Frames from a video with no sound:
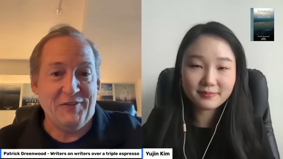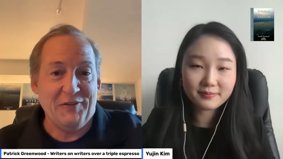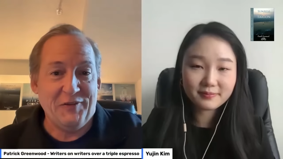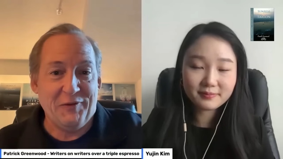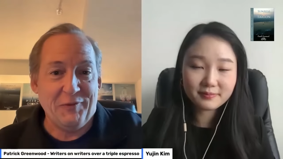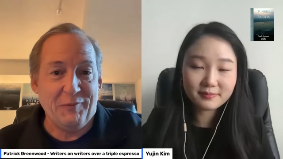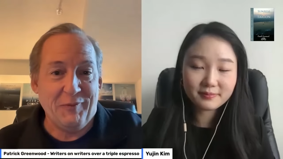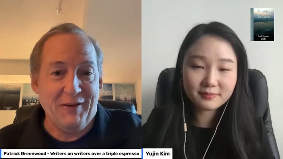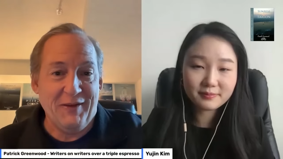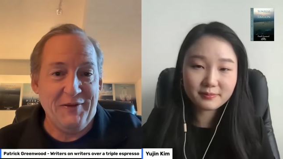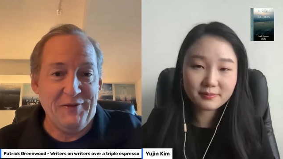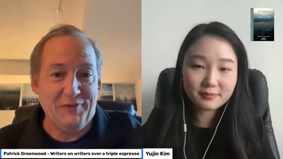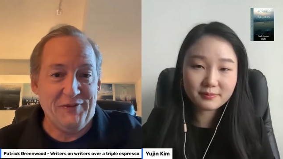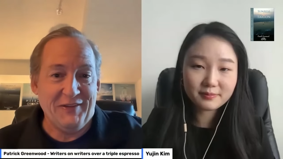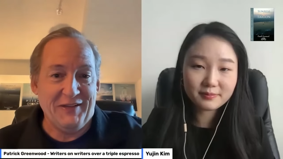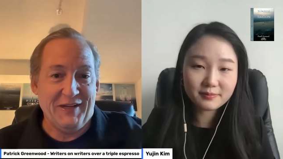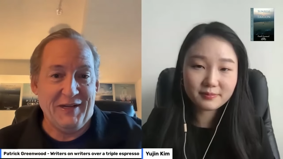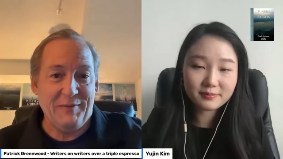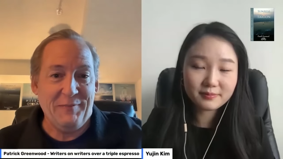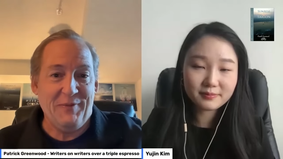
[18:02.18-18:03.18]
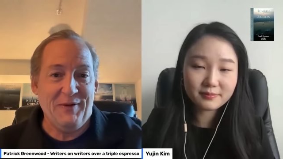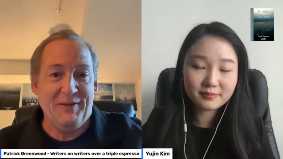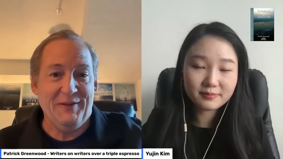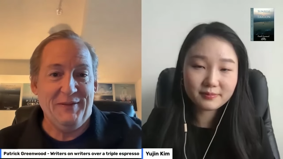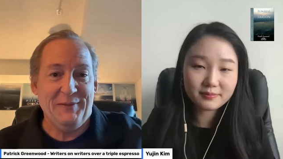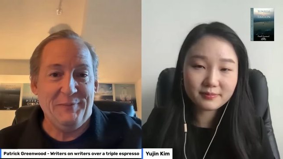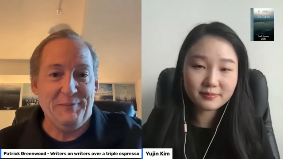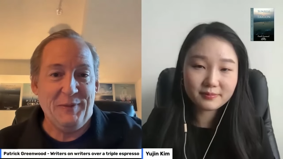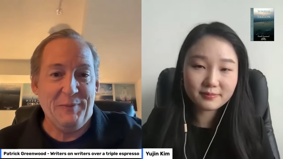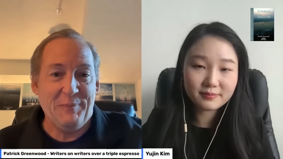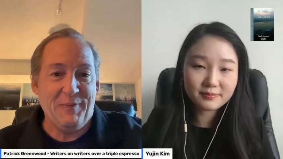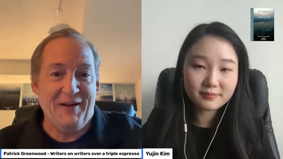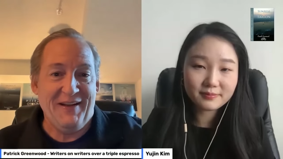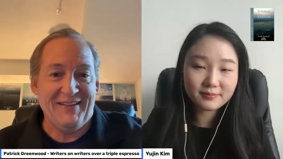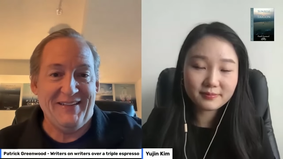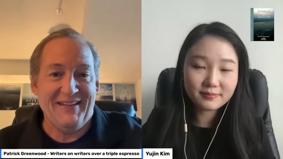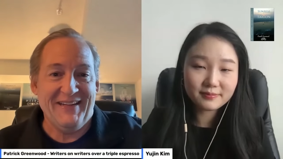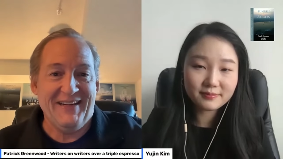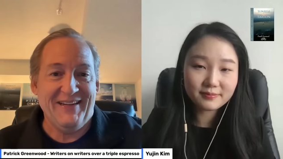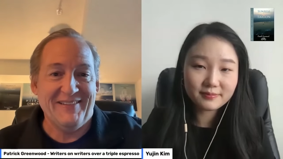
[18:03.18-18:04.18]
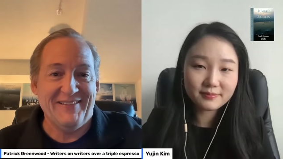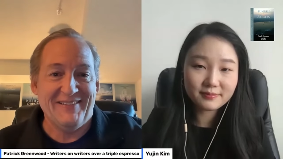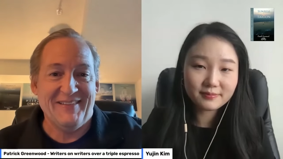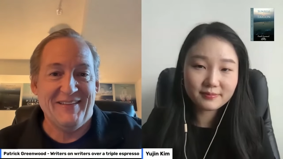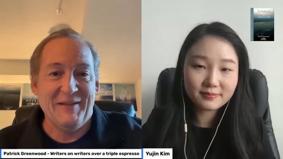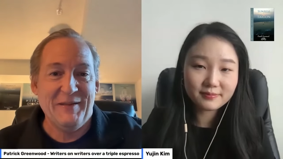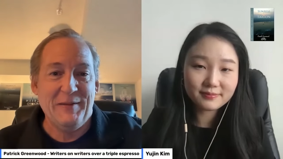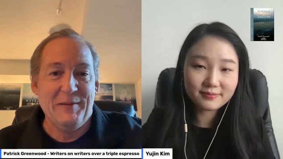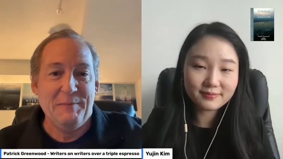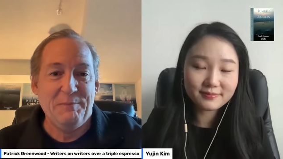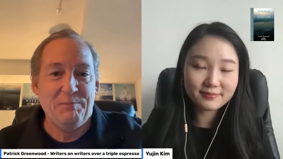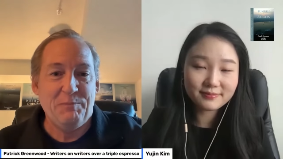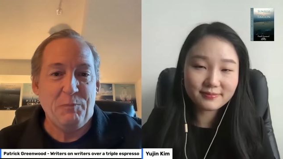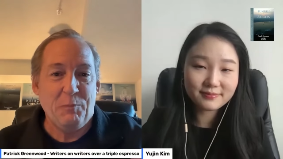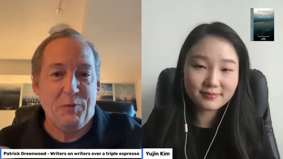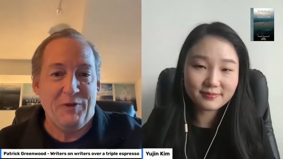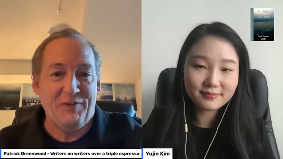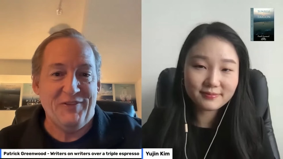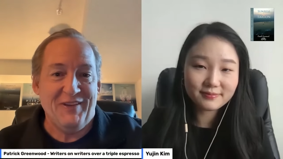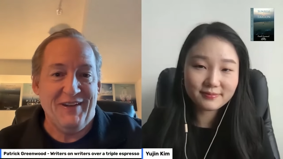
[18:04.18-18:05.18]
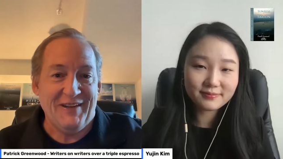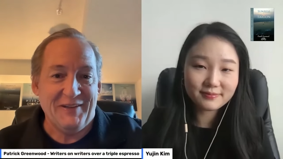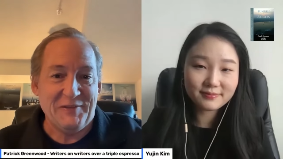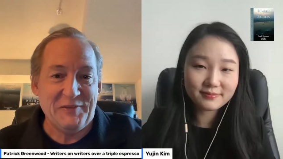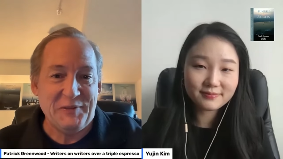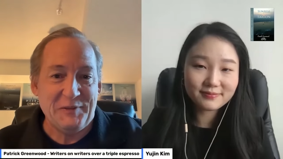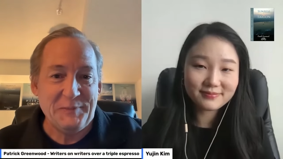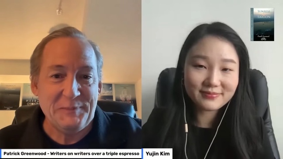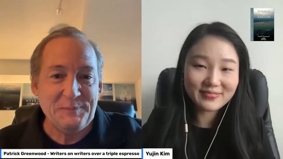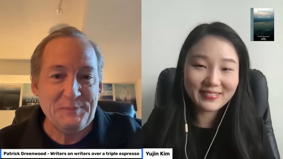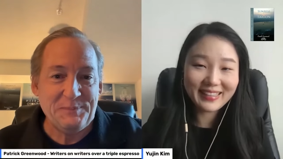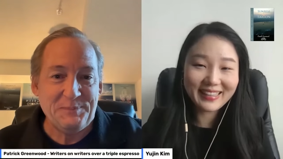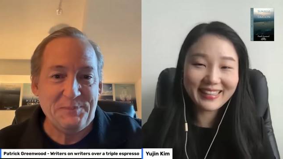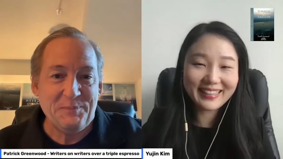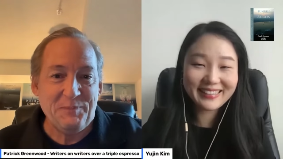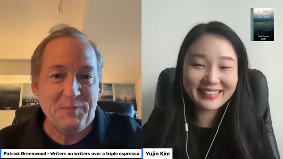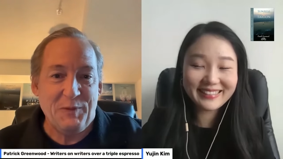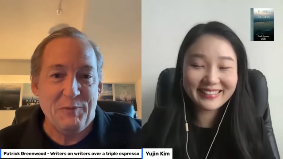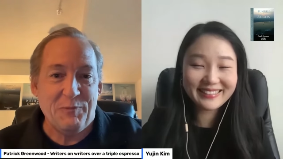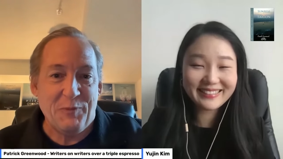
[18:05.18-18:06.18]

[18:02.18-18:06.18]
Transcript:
Speaker 1: this to writers that come on the, the podcast, what's next? You